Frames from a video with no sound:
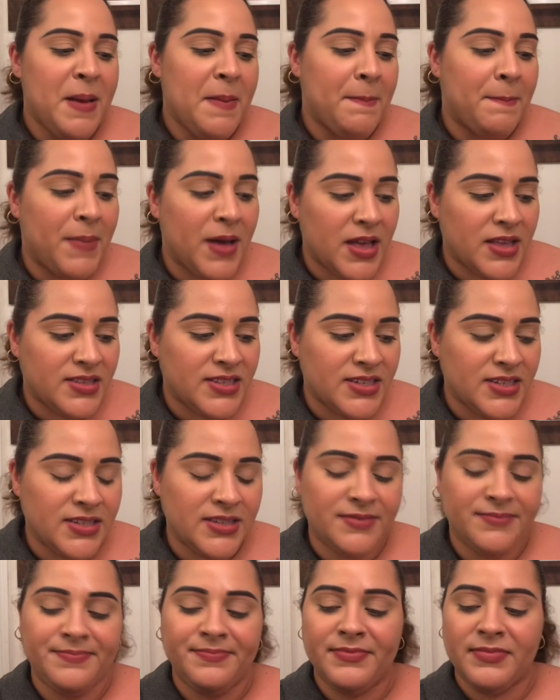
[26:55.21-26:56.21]
but
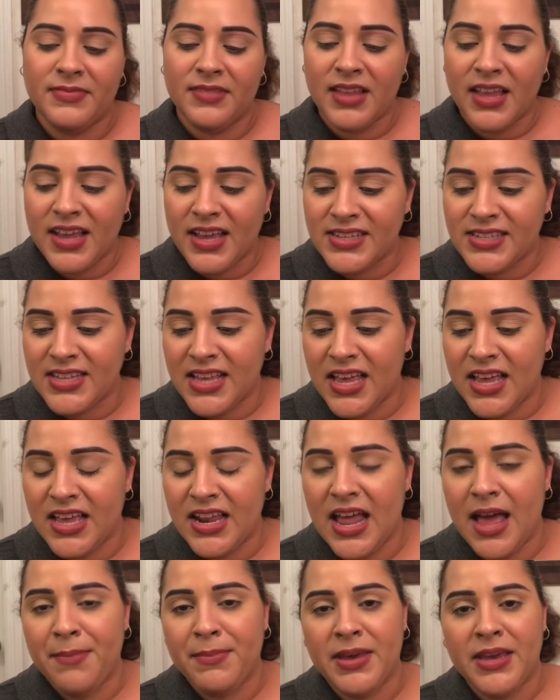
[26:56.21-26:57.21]
like I said,
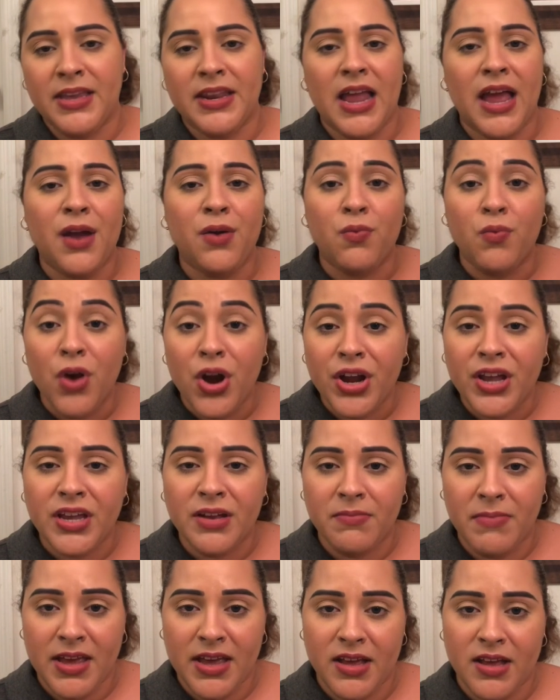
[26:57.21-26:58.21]
I mean, I work in
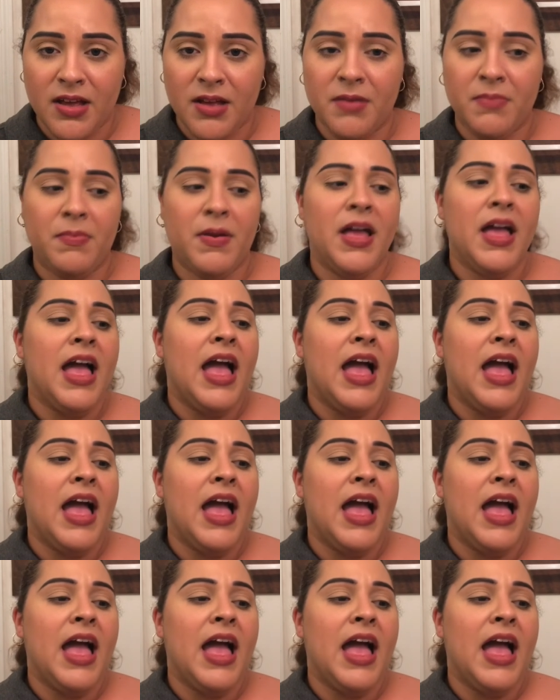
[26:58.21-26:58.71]
makeup.